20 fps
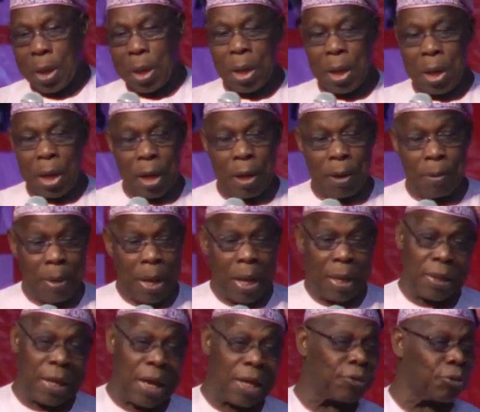Uh,
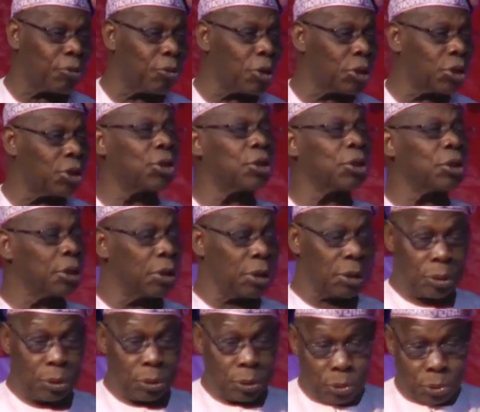and that's what
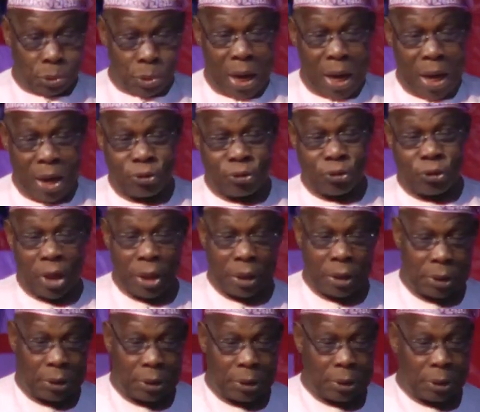you are
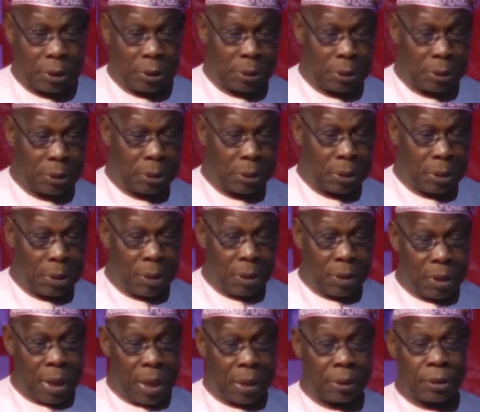saying.
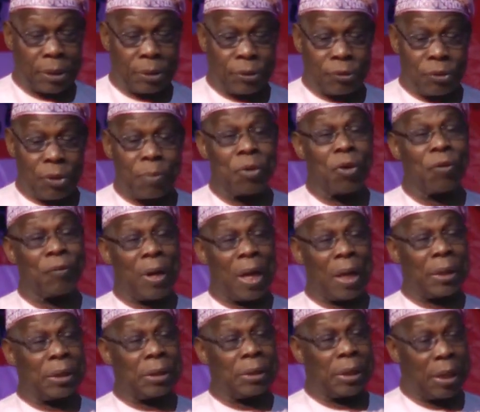That some of our
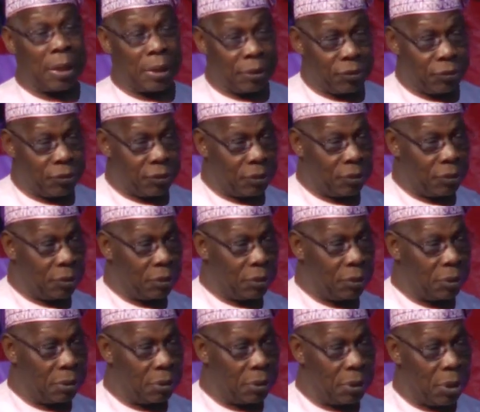leaders
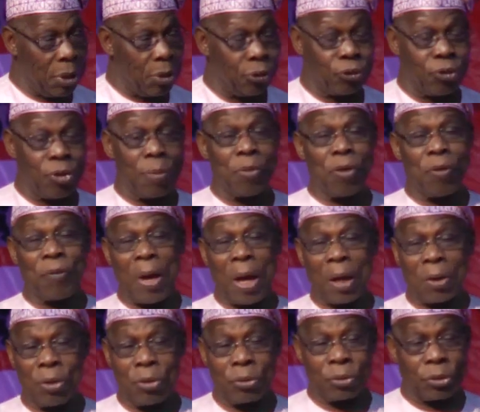or some of
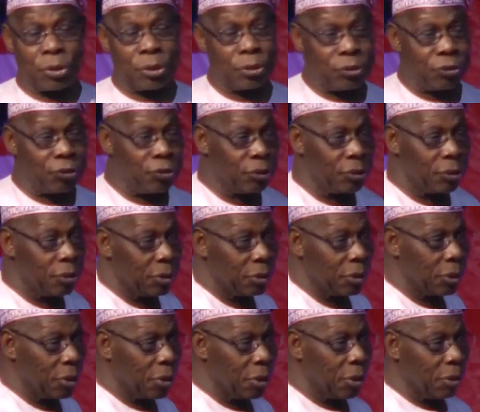our countries,
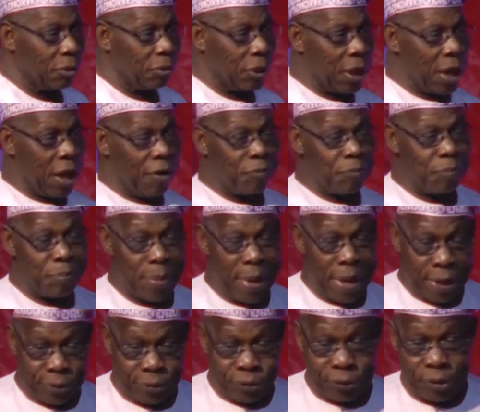we have
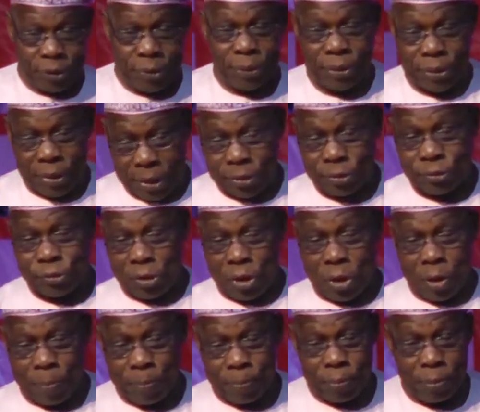messed things
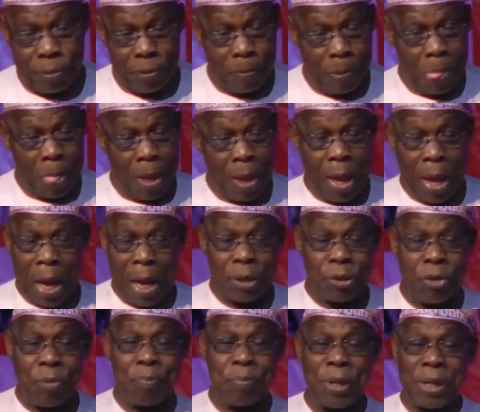up. I
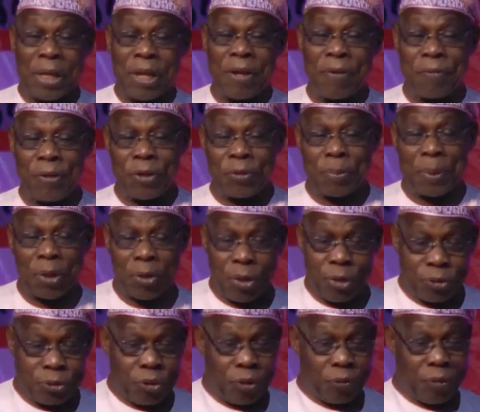don't believe it's
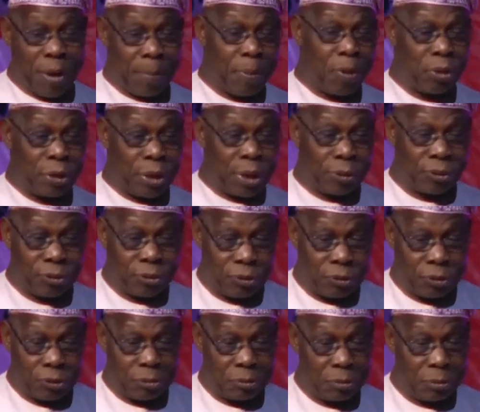because of
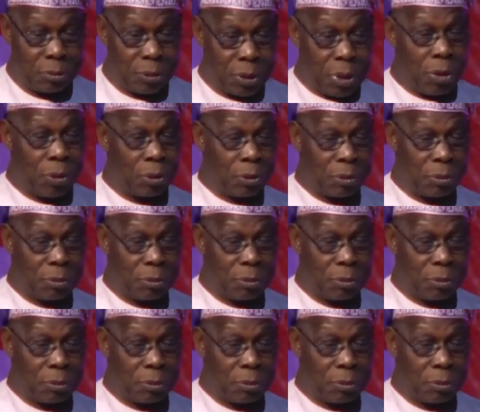abundance. No.